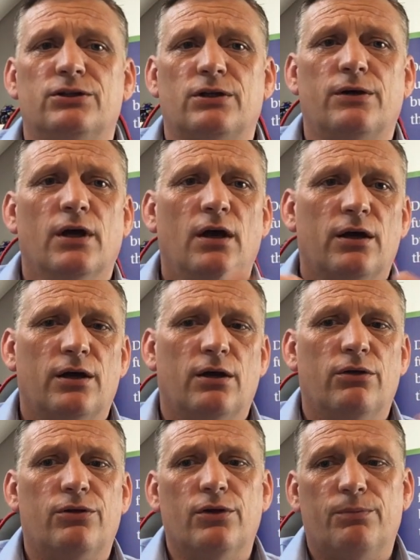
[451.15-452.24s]
So, you know,
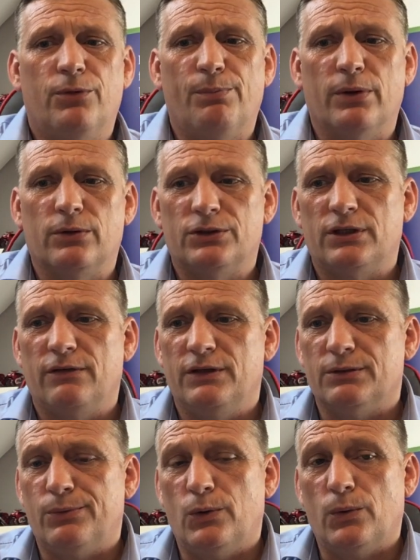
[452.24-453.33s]
the builder CV is
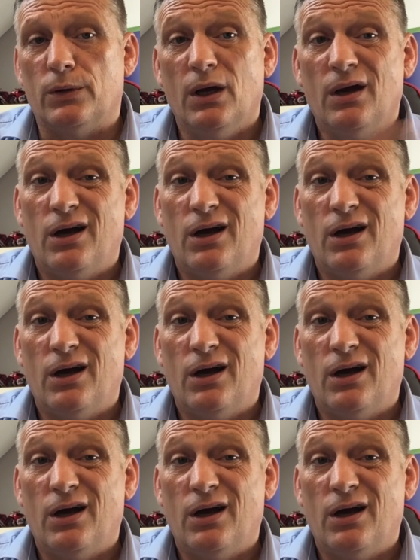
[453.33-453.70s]
important.